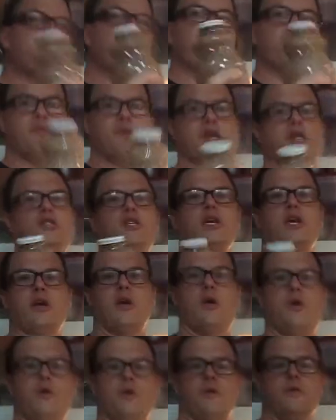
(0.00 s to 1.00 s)
refreshing
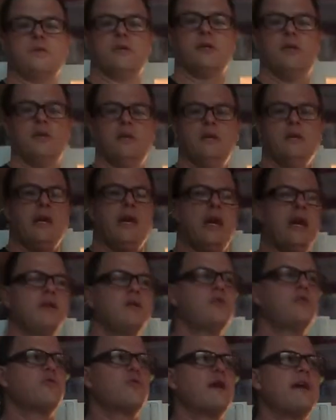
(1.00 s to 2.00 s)
cold,
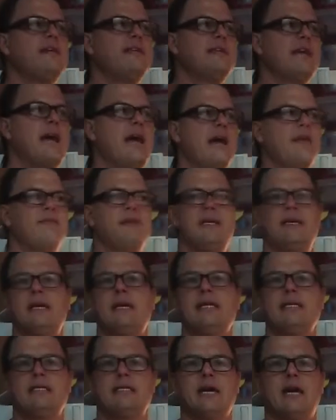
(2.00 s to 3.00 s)
and great to have at
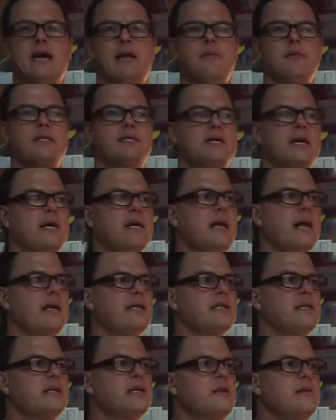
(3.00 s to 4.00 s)
nighttime. It kind of
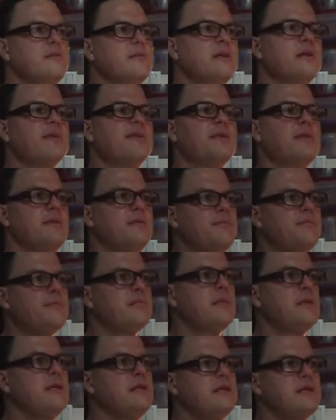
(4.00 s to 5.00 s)
has a little bit of a
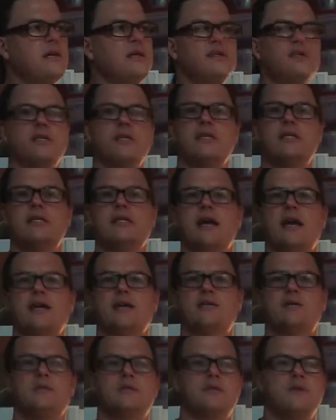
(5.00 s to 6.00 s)
indulgent side
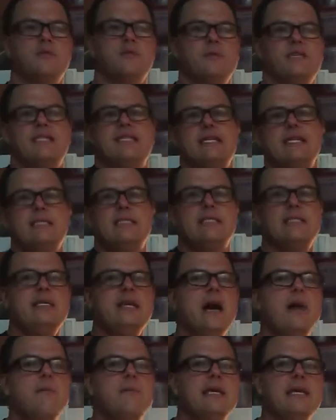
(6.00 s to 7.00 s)
to it. It's
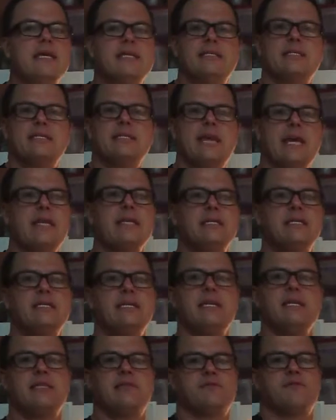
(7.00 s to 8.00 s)
yummy, it's
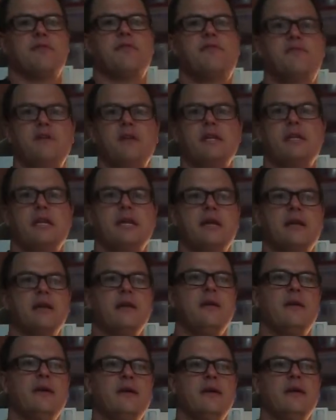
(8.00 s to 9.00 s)
tasty, it's fulfilling.
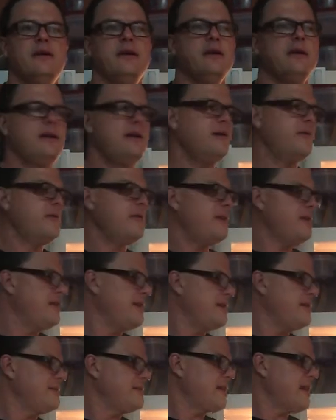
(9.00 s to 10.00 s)
You know, and at
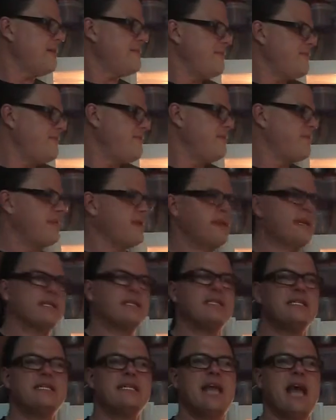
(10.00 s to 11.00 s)
nighttime, if you feel like
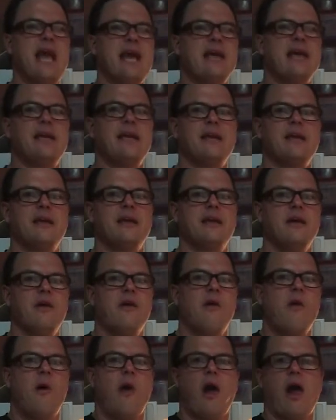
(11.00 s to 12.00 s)
snacking,
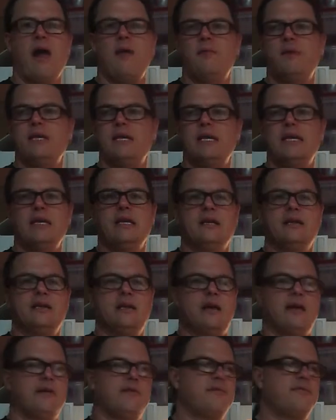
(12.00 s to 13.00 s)
I've been eating a
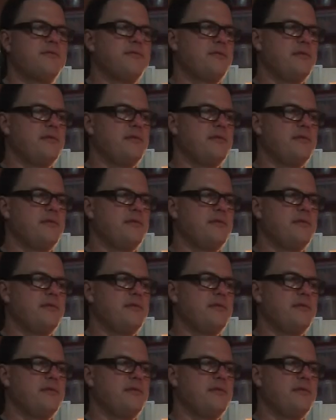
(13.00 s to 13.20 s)
lot of